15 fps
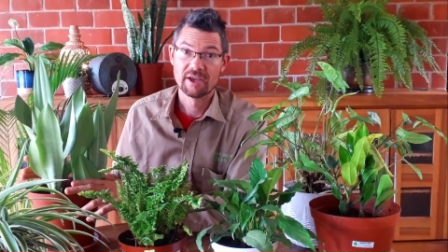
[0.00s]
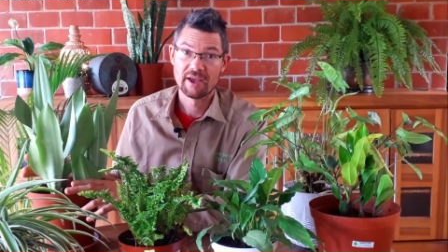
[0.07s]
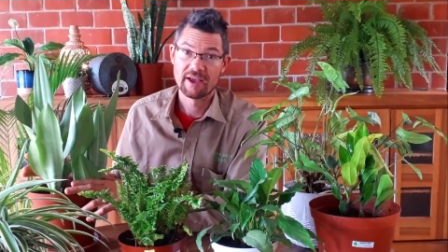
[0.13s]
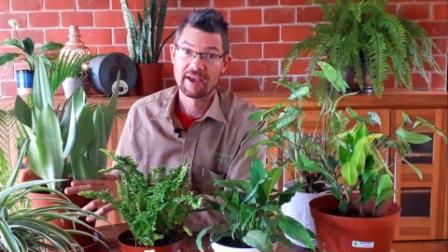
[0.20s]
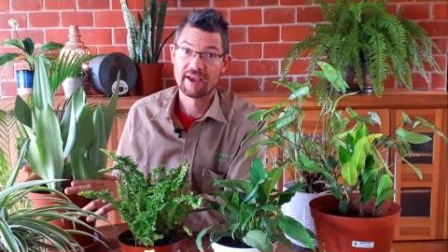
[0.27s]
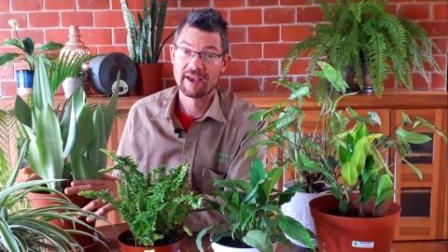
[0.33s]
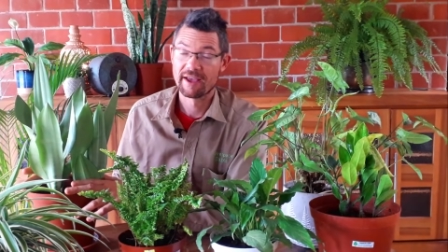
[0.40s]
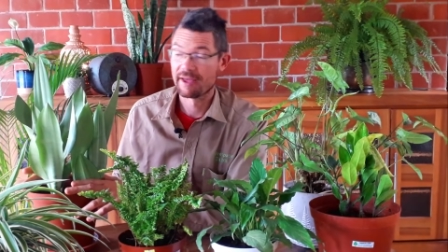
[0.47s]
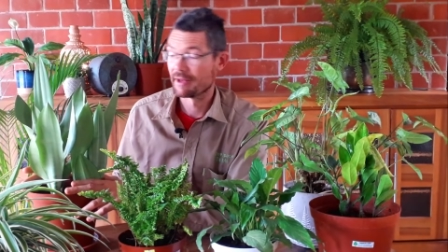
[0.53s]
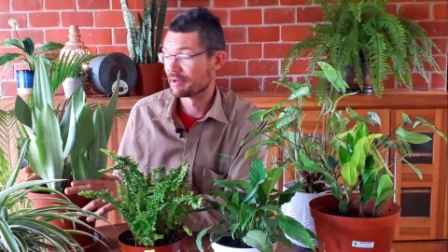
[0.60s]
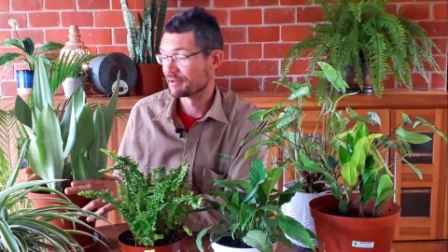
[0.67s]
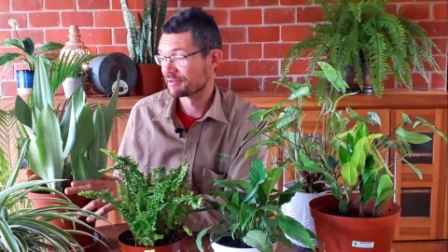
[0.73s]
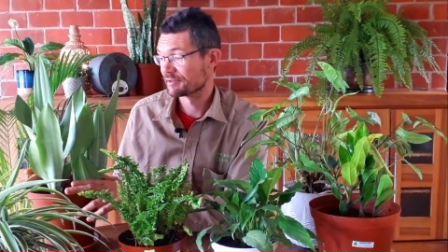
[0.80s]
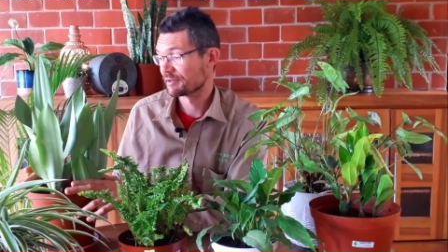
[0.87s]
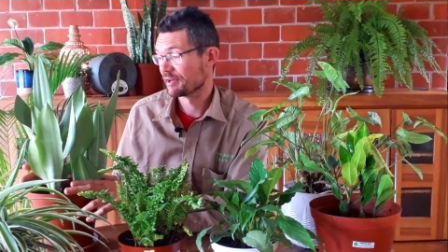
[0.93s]

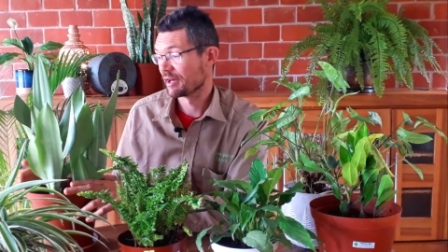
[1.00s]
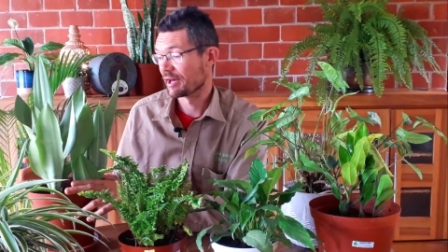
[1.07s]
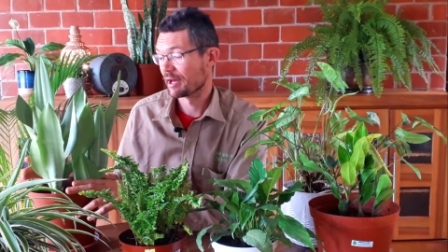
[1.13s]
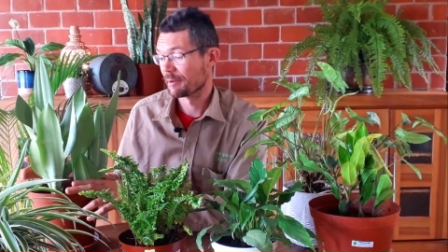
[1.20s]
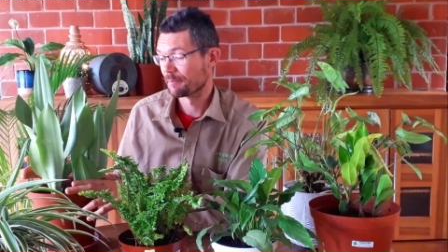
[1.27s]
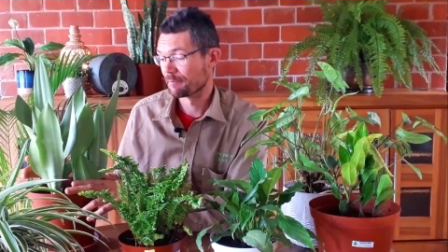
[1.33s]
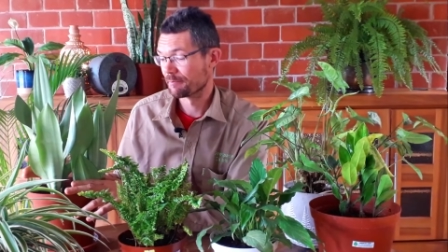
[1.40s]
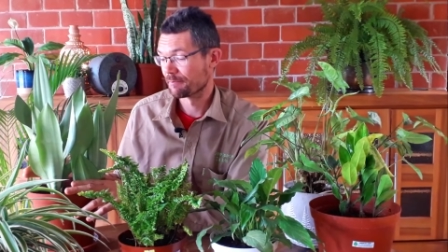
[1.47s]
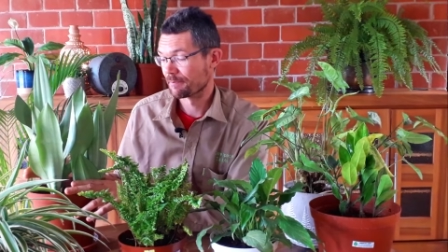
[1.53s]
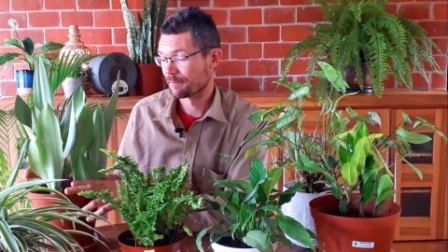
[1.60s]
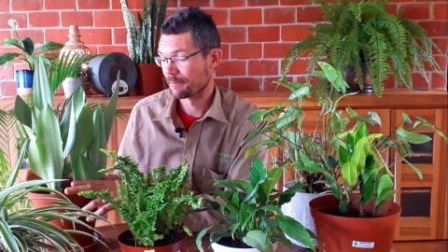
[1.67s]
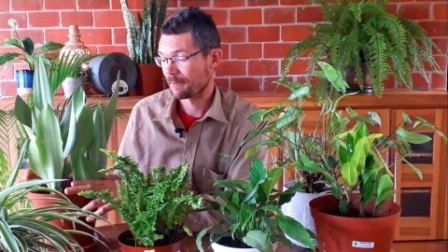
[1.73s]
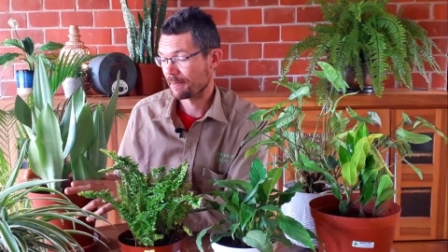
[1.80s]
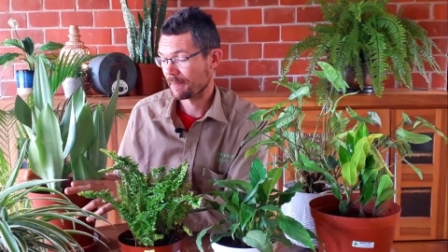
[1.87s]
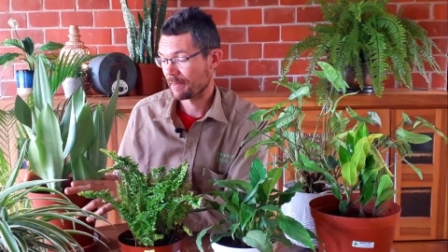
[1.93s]
and
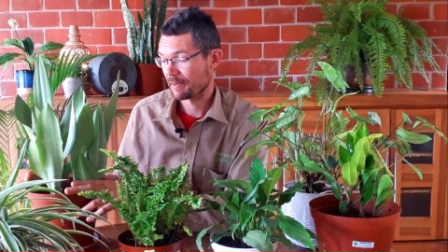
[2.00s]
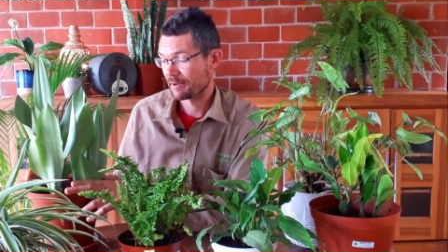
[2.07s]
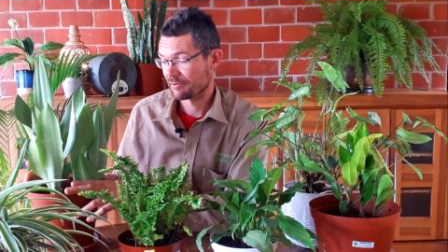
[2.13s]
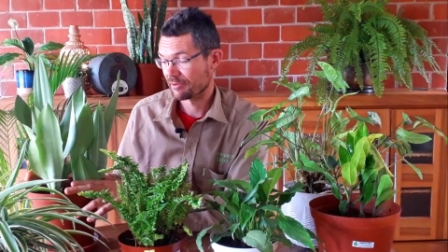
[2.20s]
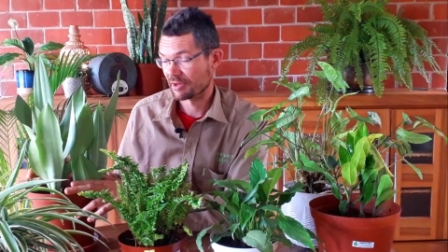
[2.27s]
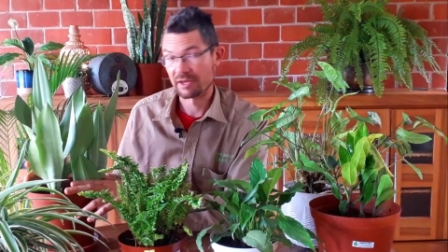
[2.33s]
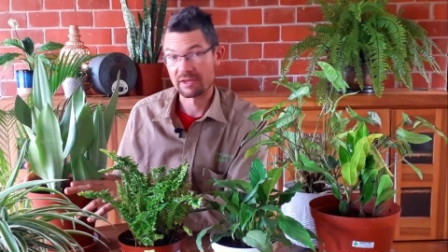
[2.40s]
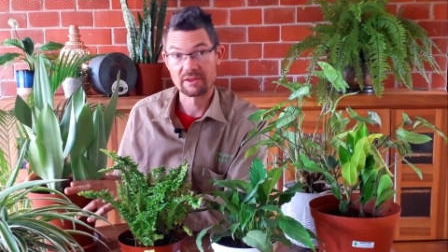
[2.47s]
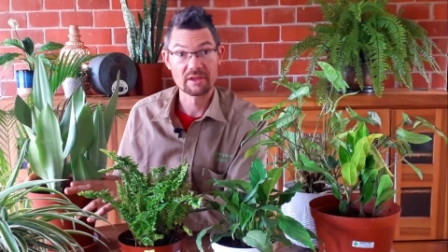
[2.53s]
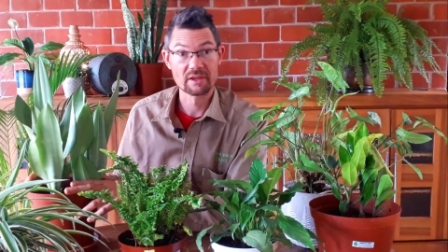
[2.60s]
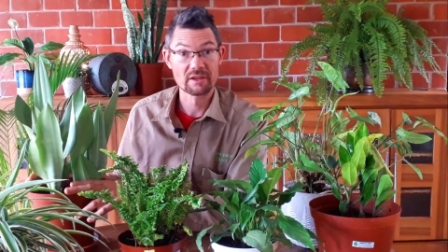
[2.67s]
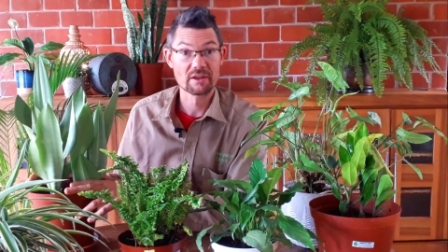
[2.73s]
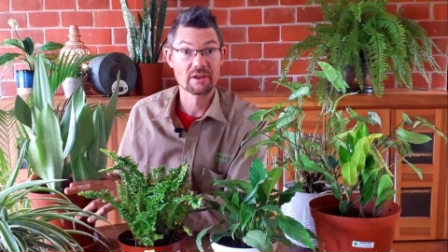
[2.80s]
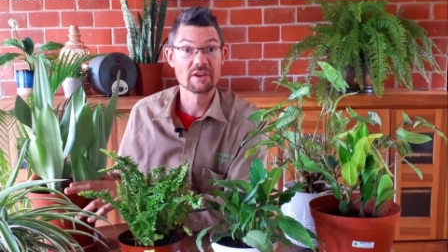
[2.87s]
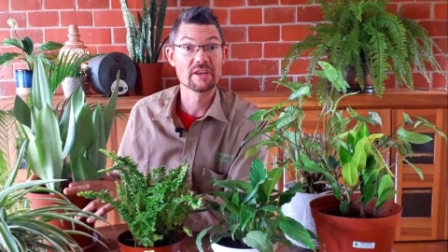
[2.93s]

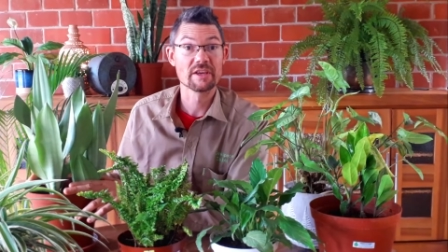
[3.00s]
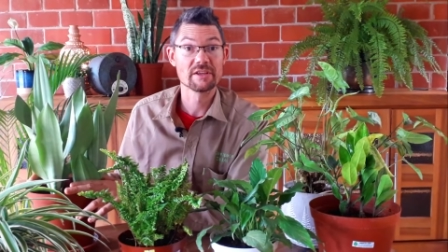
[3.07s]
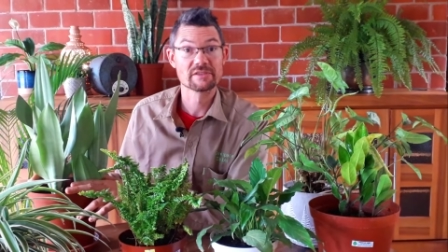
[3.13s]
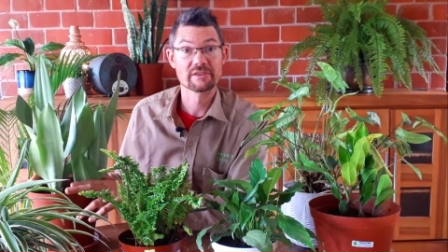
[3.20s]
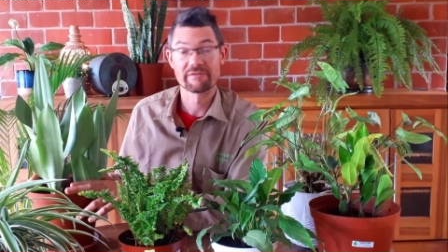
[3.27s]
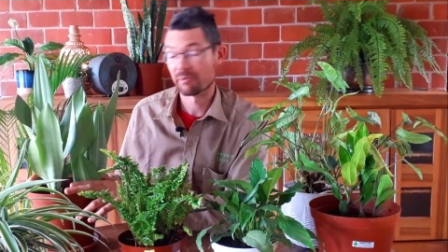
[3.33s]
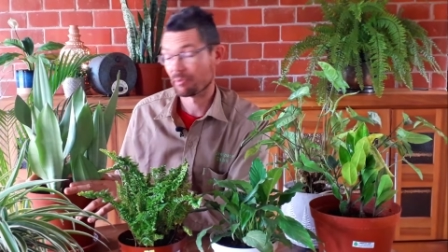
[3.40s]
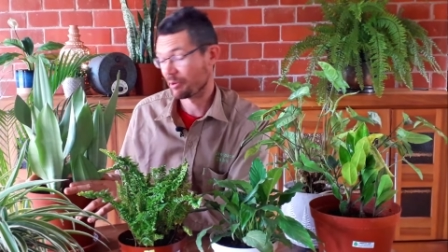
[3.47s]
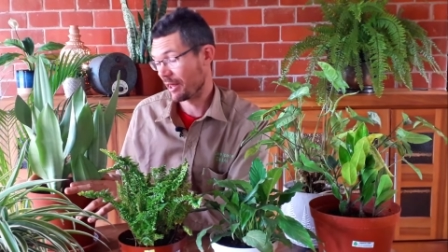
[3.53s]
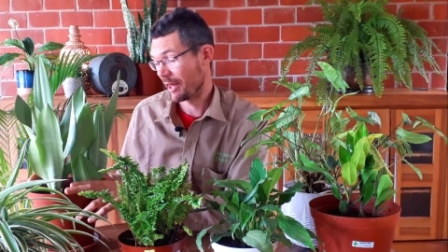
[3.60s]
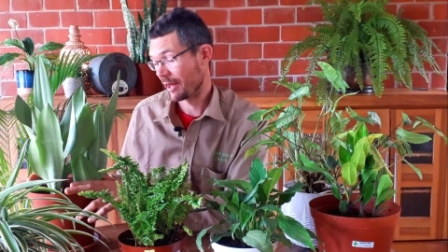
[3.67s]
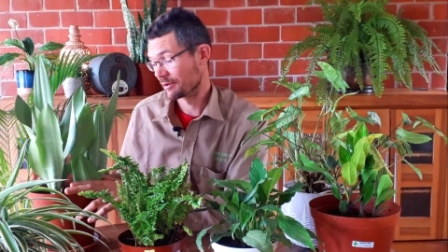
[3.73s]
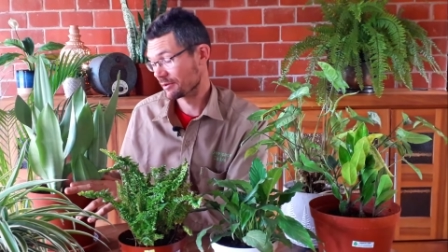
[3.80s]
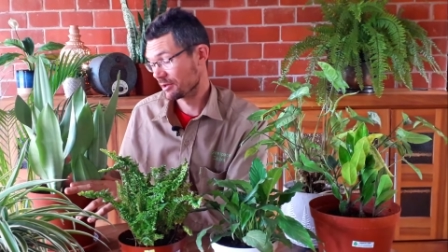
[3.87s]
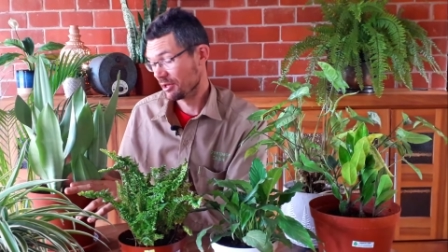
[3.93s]
the needs of the
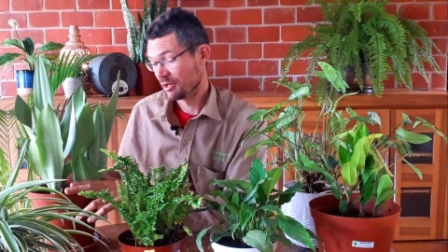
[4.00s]
plant.